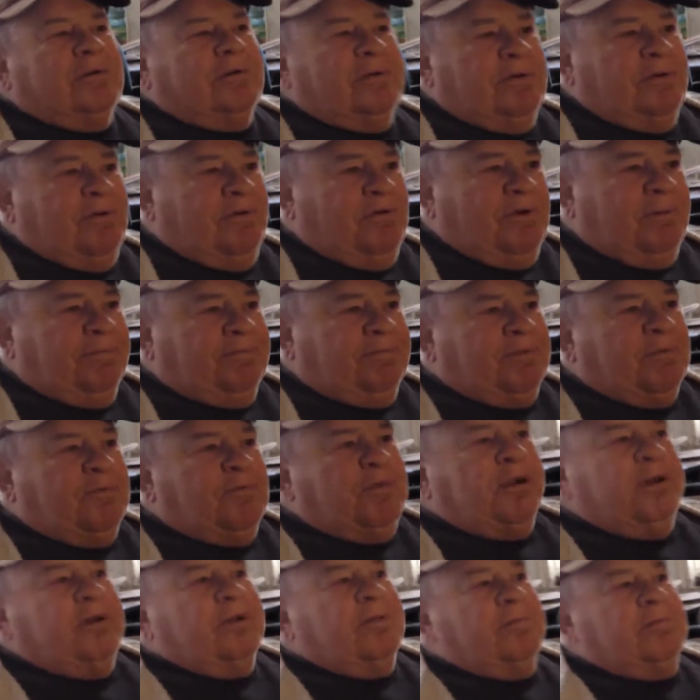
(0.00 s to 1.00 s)
You go up to
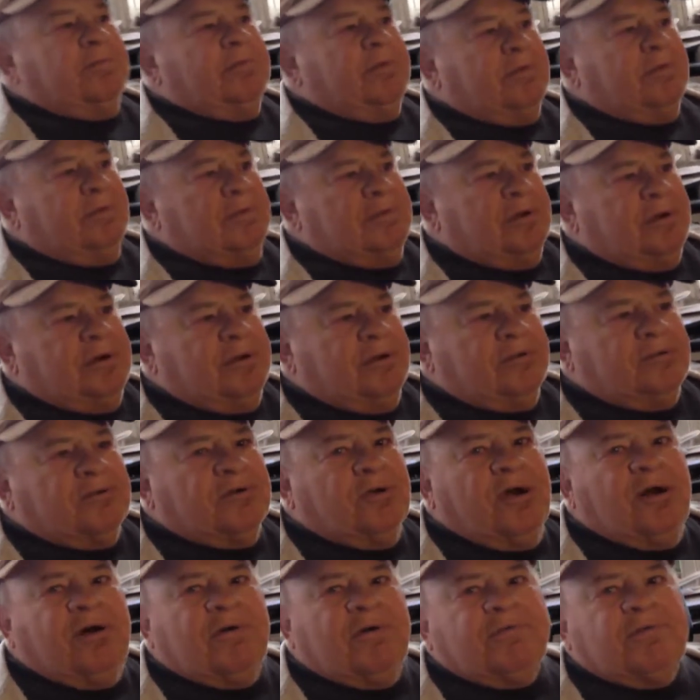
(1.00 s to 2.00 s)
Windham, and it's
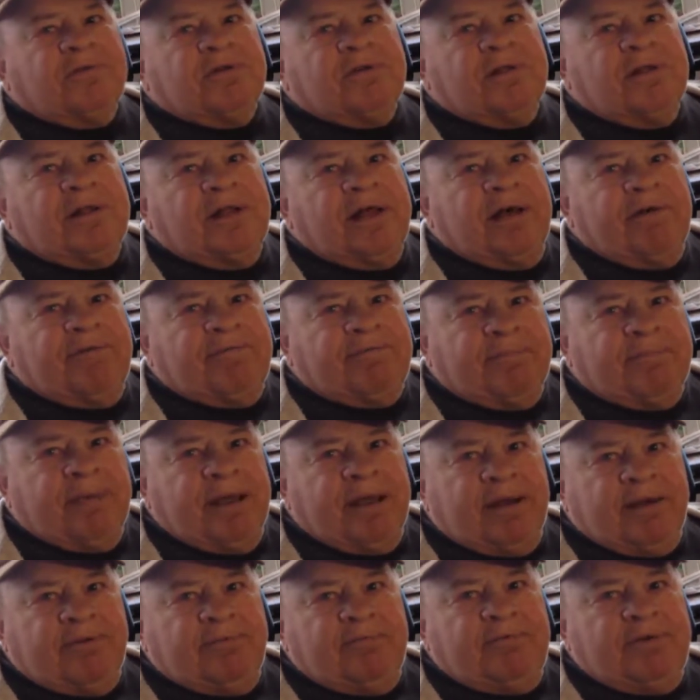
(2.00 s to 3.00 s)
off to the left,
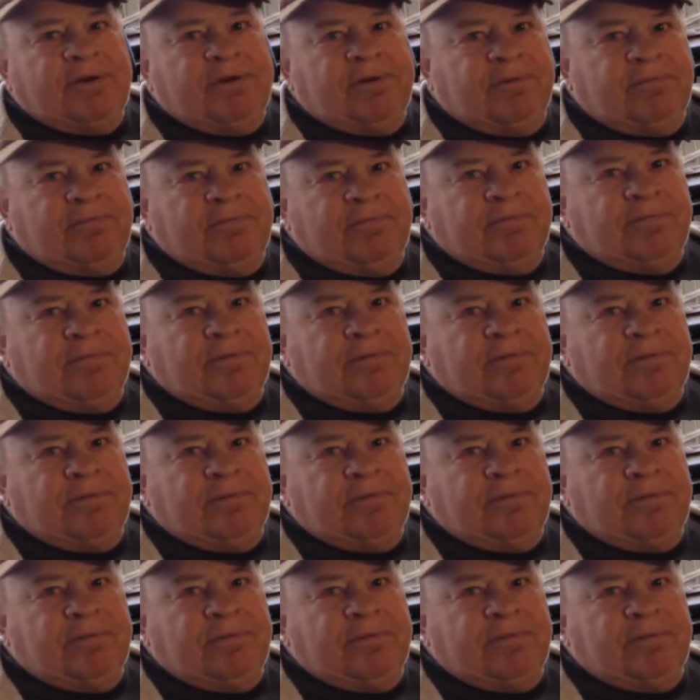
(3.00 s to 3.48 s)
back of Windham.